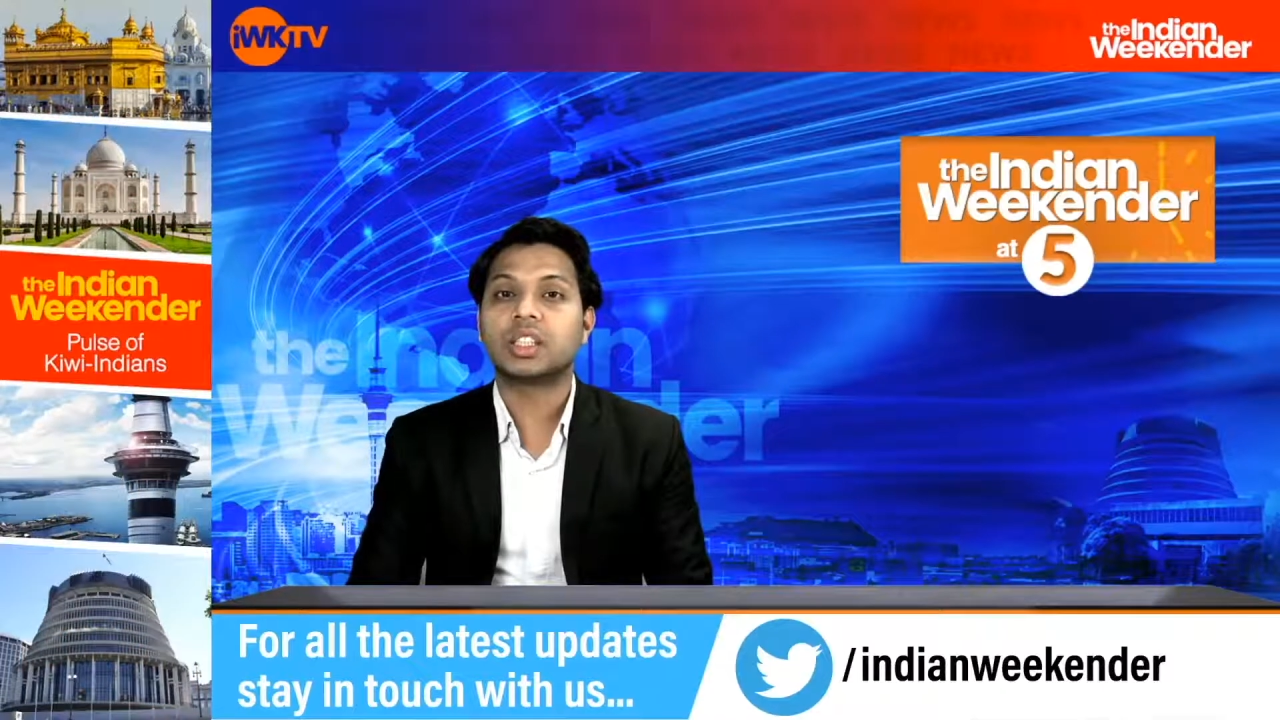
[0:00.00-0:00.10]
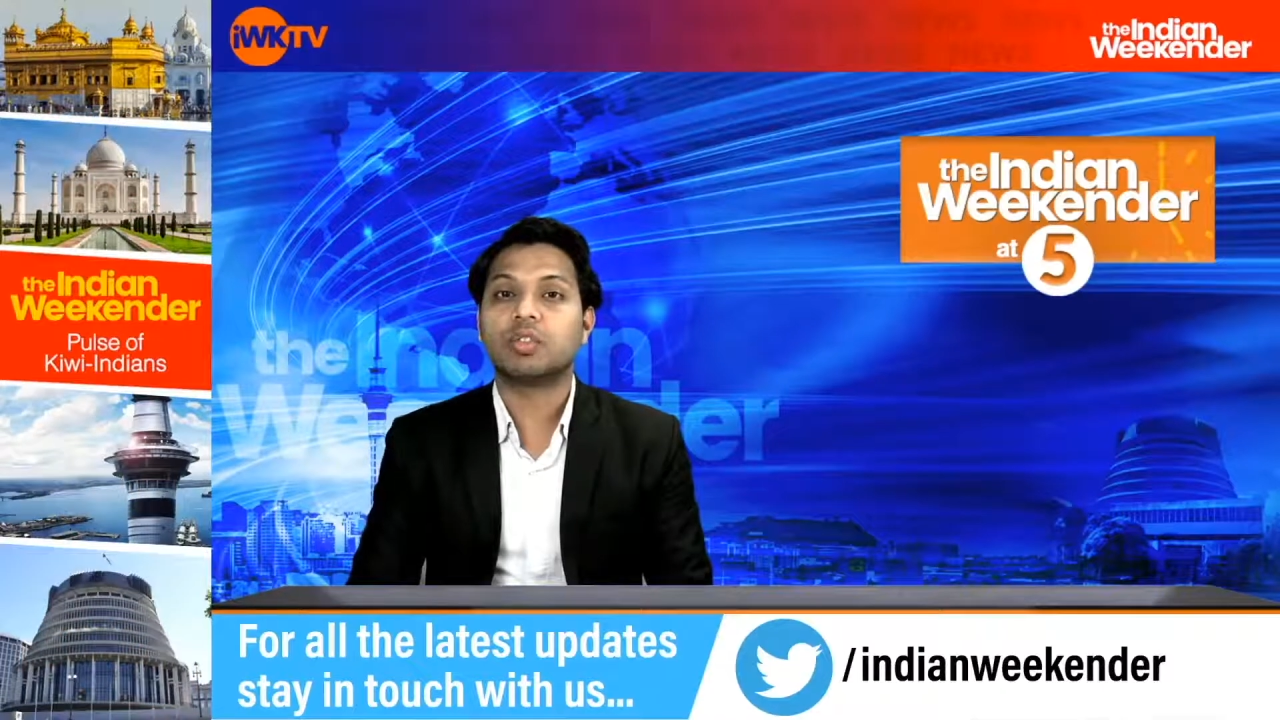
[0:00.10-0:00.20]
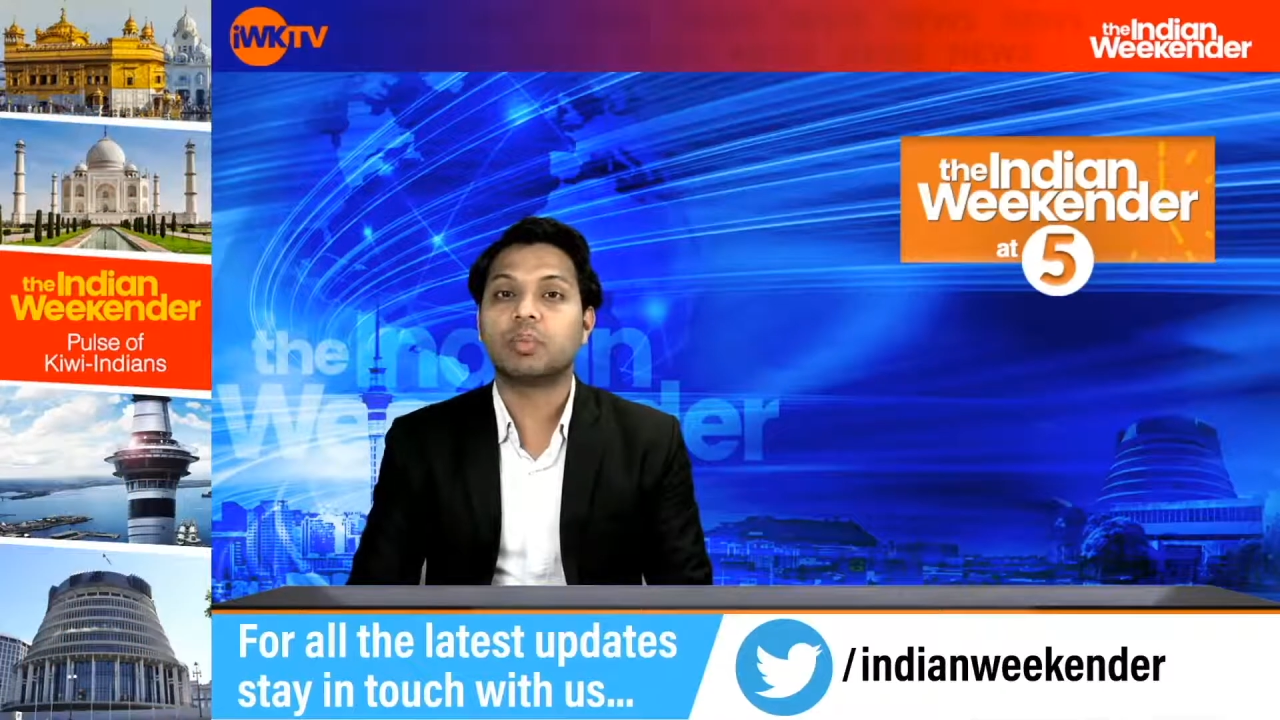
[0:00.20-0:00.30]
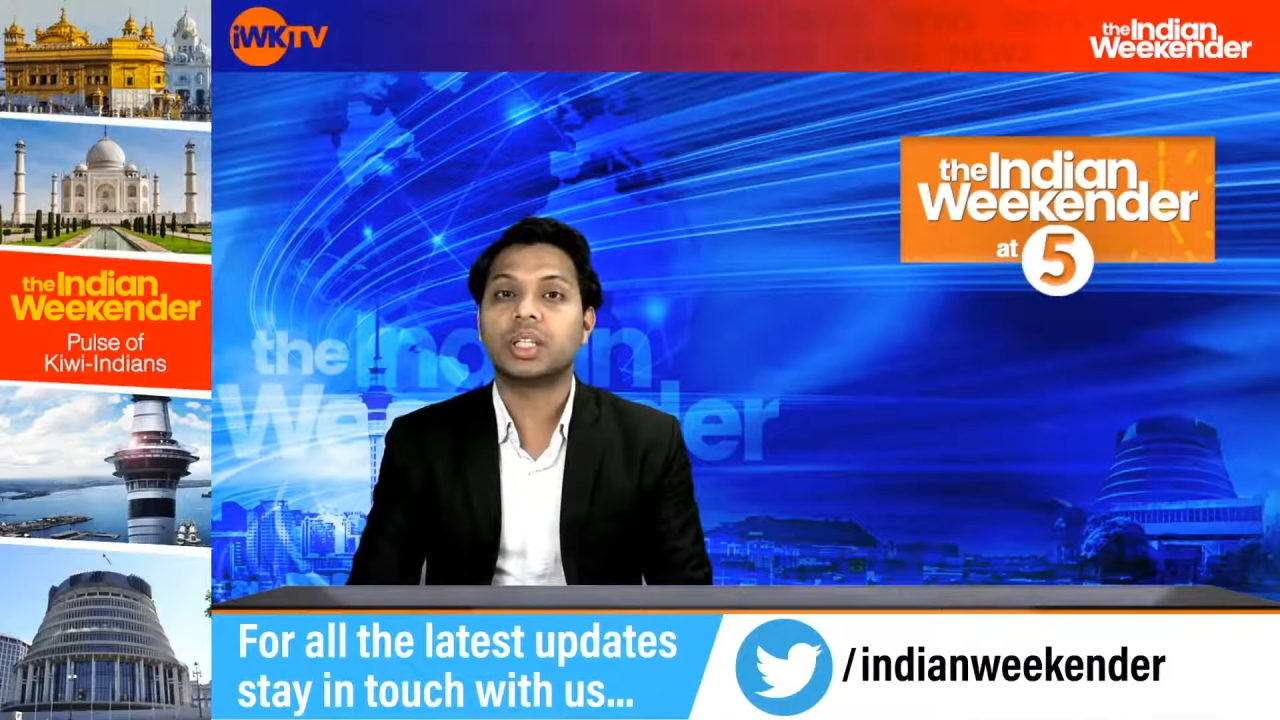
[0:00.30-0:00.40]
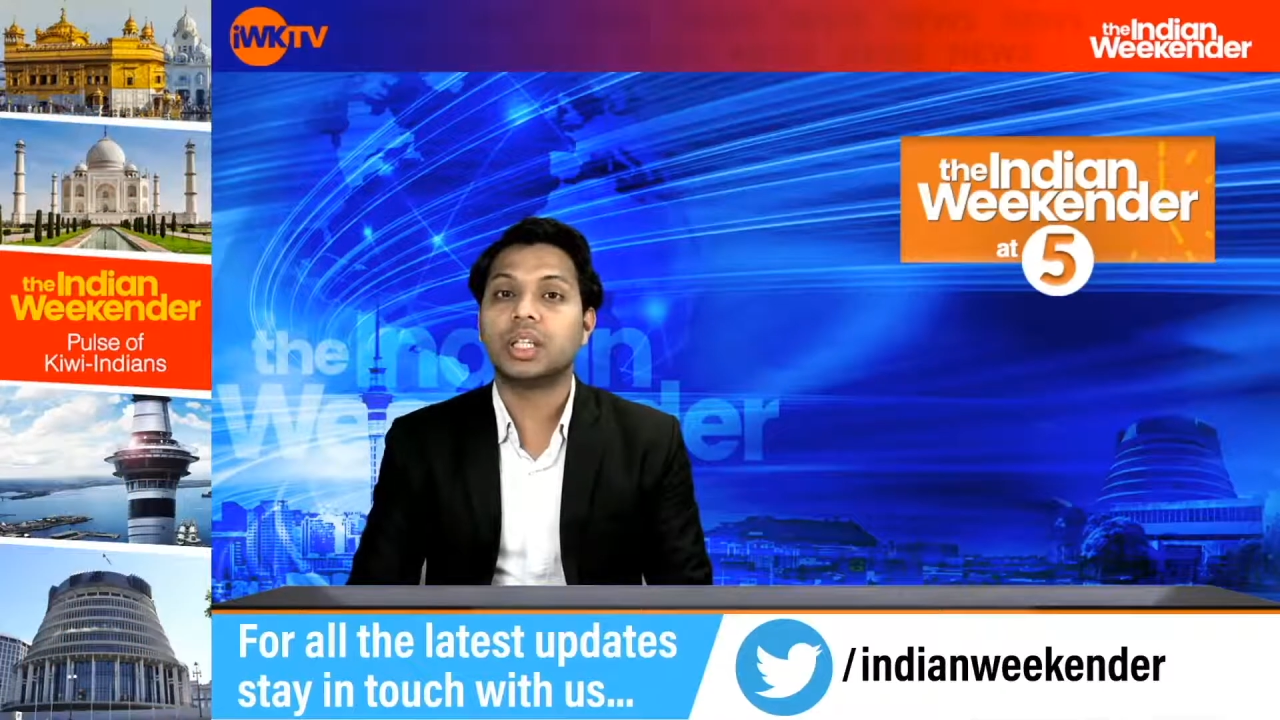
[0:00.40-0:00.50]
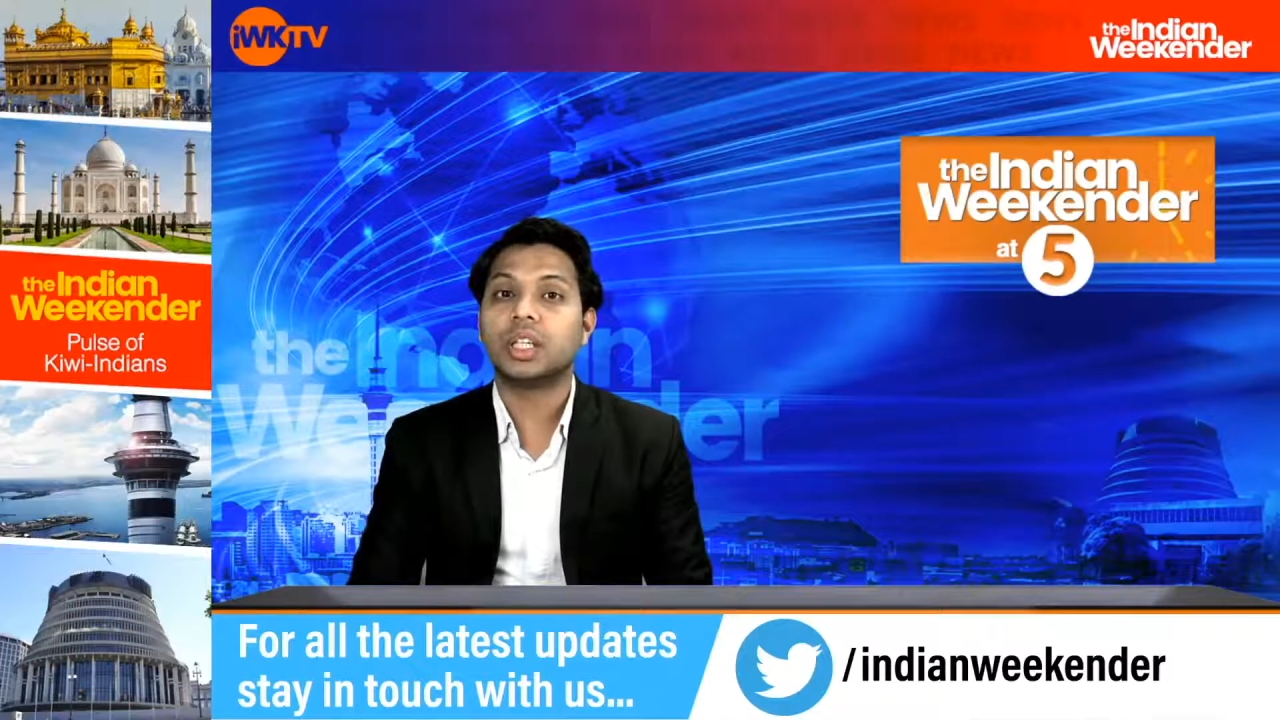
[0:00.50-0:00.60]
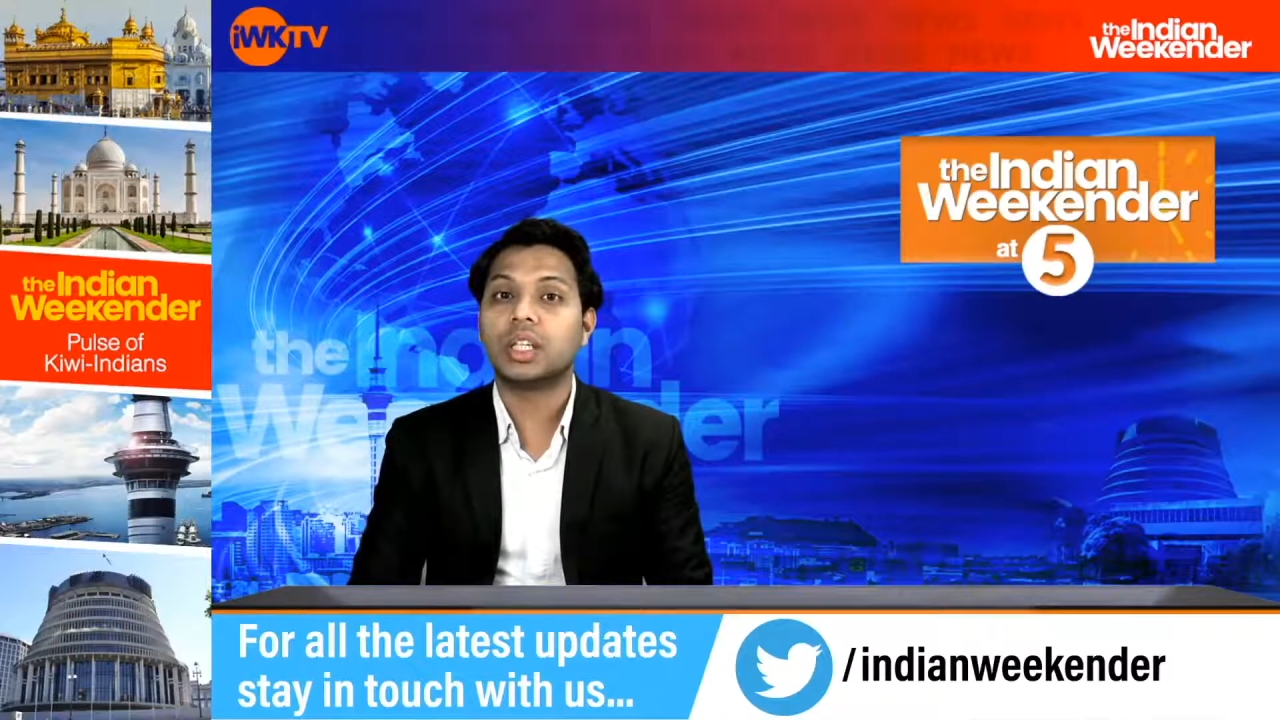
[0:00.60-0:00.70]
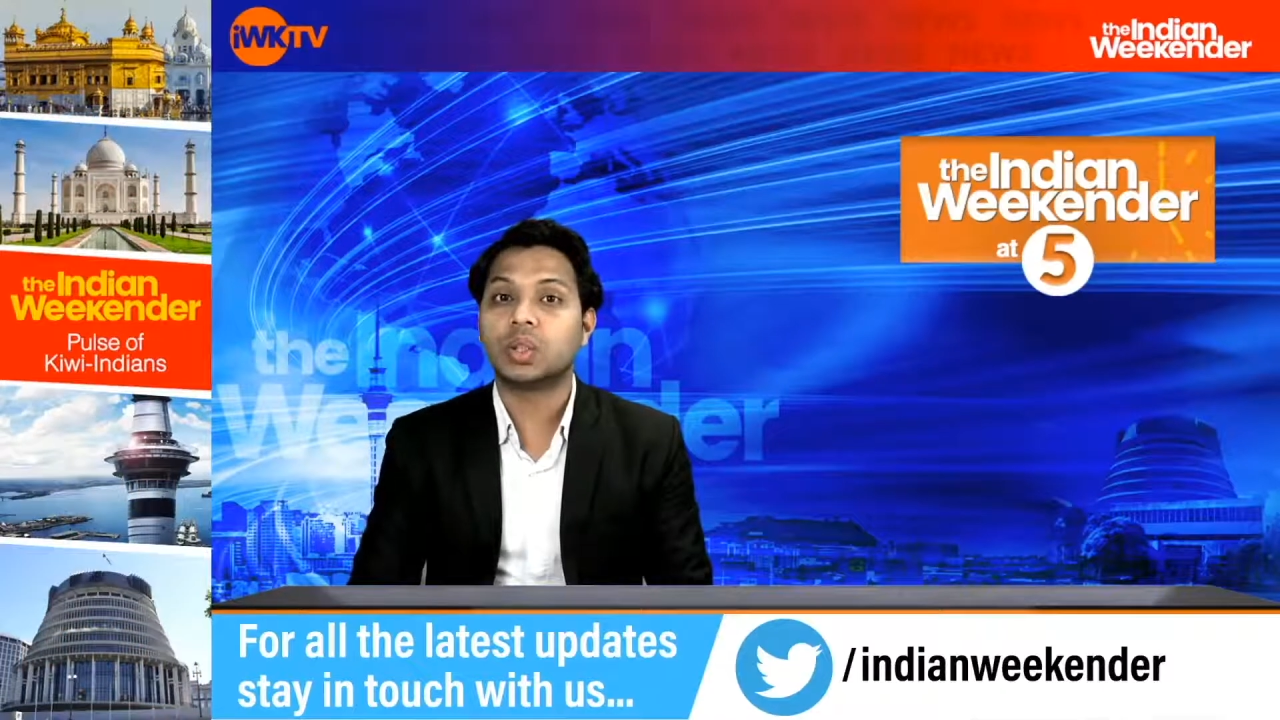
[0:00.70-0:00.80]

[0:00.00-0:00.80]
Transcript: a woman in her